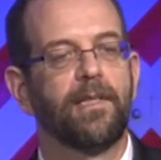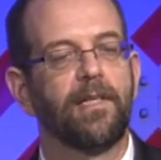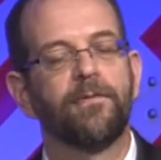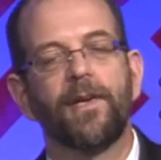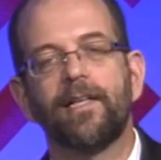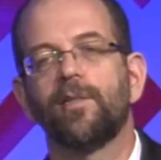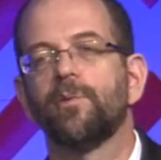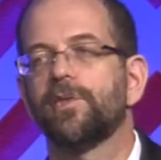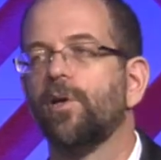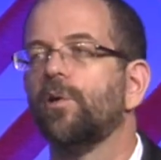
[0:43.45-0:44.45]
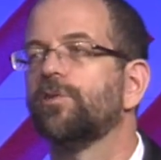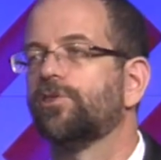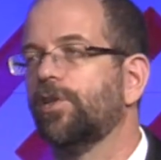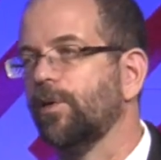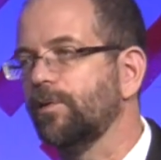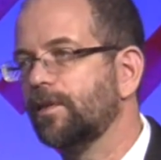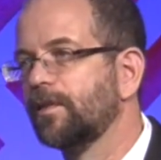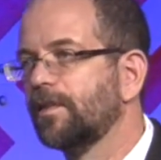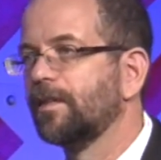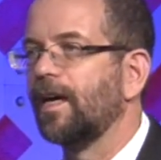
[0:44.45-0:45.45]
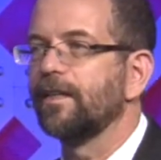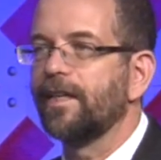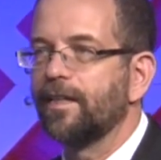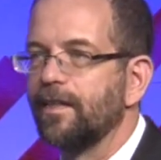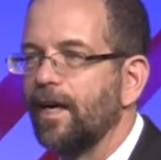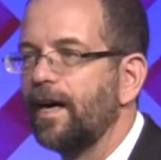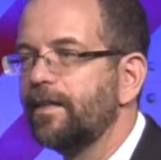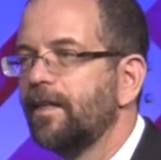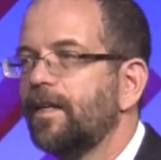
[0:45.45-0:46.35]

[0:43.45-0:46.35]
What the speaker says: In fact, there was an old joke, I like it a lot,